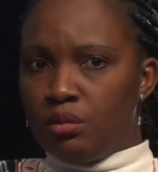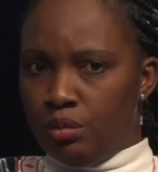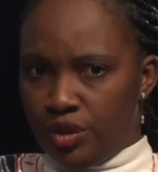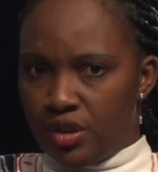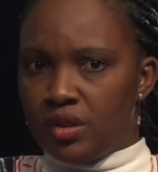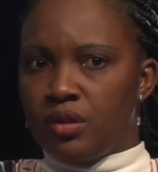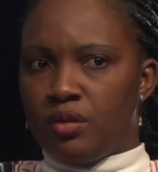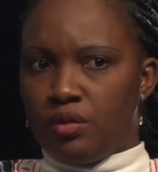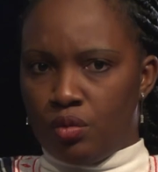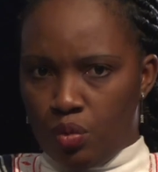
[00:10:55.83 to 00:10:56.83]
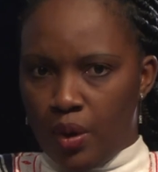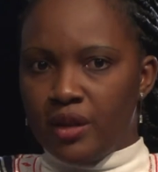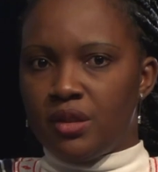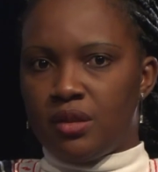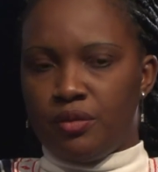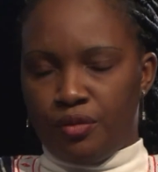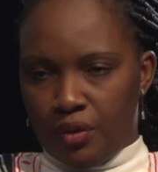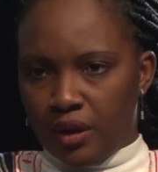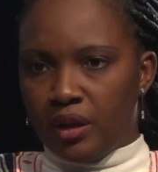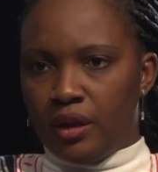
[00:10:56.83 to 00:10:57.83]
But quite
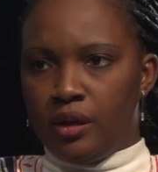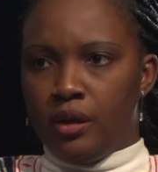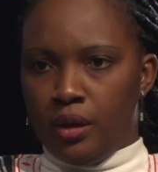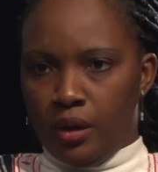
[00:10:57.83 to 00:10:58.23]
frankly,